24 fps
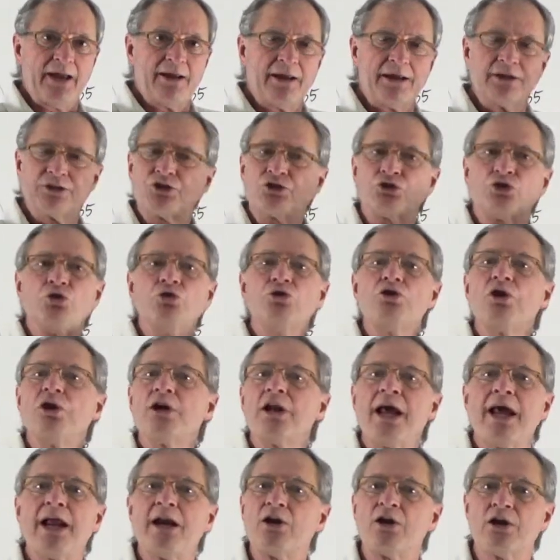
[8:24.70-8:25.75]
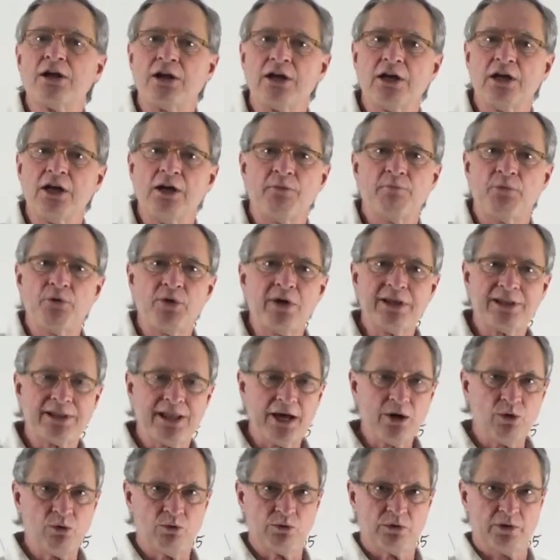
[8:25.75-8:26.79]
sooner or later you breathe
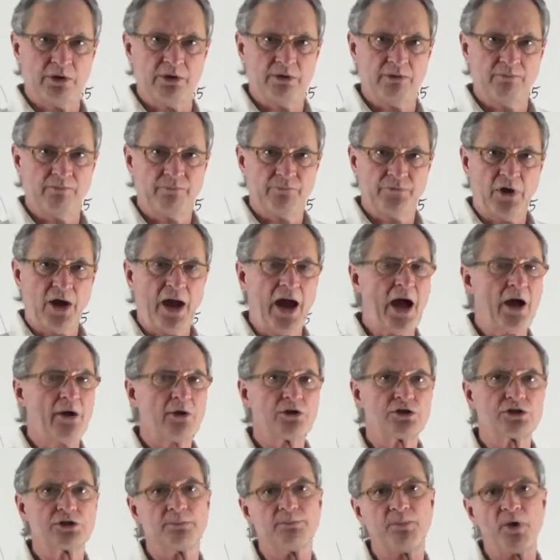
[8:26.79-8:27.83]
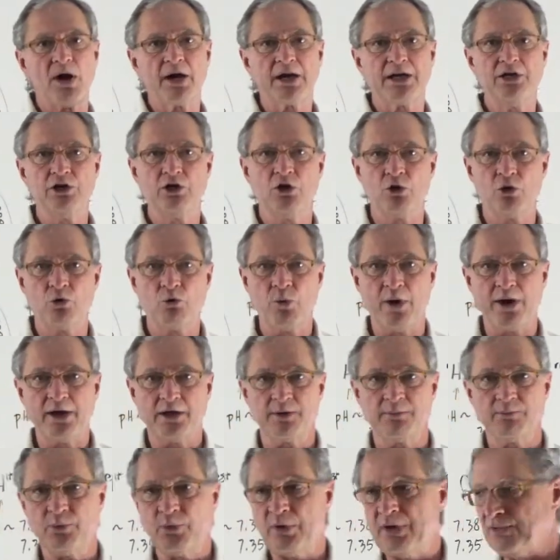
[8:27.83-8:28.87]
out. So how does the body know when
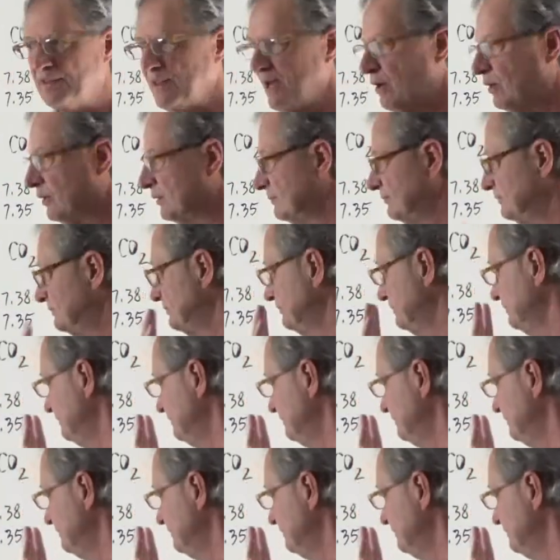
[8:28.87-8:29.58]
to breathe out?